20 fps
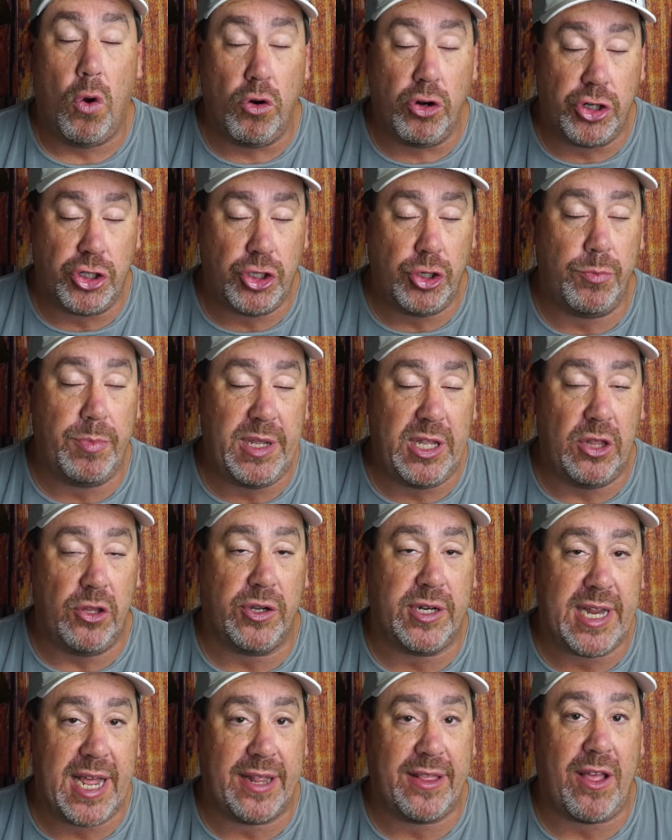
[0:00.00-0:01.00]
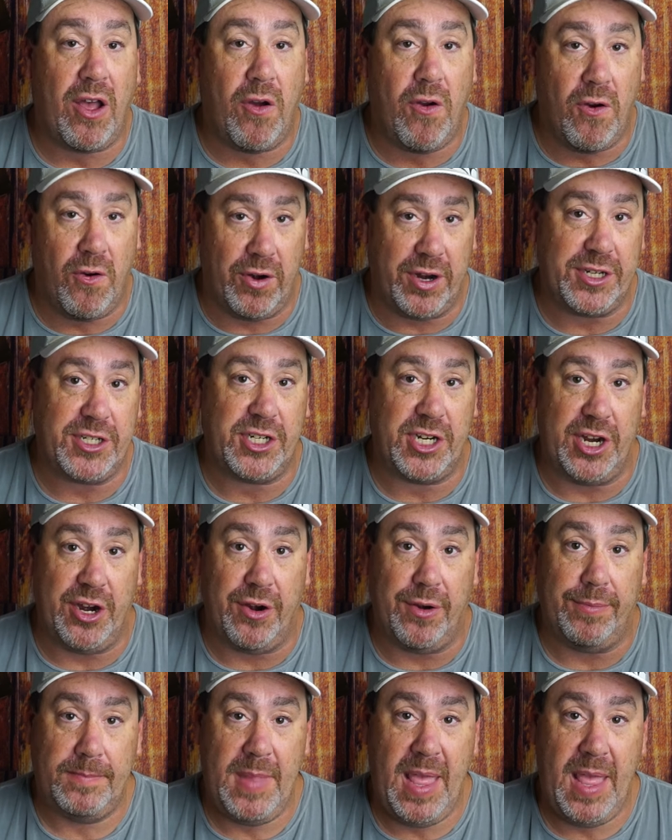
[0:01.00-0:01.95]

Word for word: or should be looked at the hardest here.